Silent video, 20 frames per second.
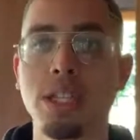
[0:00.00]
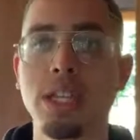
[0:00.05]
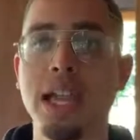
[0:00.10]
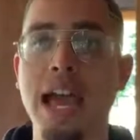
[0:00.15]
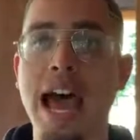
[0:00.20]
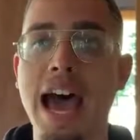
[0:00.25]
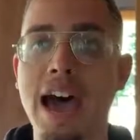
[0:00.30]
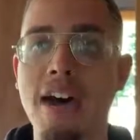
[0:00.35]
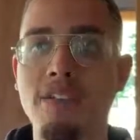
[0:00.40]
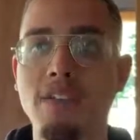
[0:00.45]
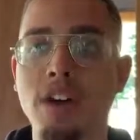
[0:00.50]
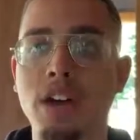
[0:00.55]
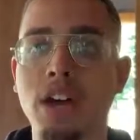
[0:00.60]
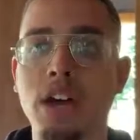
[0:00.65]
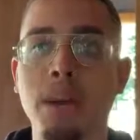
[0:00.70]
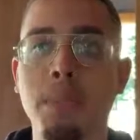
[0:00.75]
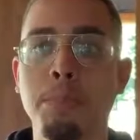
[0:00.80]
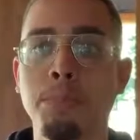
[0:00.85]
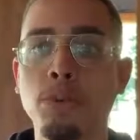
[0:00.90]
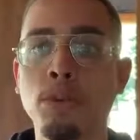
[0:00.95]
and have
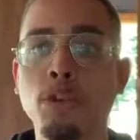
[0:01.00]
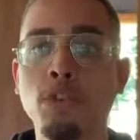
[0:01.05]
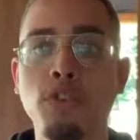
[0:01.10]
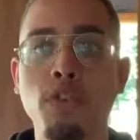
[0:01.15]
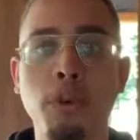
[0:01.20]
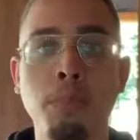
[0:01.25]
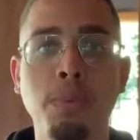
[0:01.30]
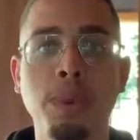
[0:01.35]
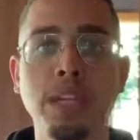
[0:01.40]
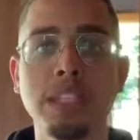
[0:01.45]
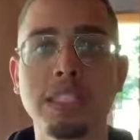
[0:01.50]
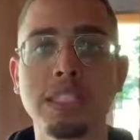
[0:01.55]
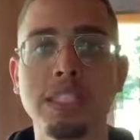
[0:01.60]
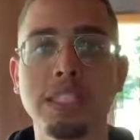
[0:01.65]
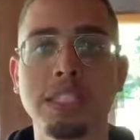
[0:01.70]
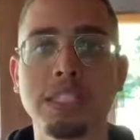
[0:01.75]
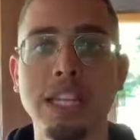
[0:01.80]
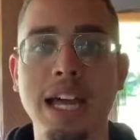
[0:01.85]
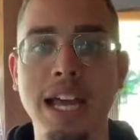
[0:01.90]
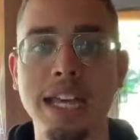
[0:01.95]
beautiful
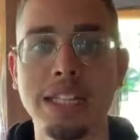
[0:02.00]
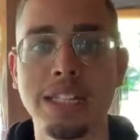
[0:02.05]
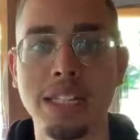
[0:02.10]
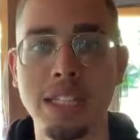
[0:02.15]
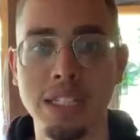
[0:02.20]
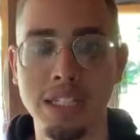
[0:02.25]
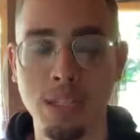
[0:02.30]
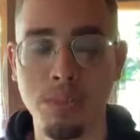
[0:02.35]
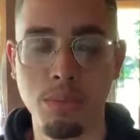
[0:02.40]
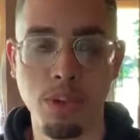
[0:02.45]
places like this.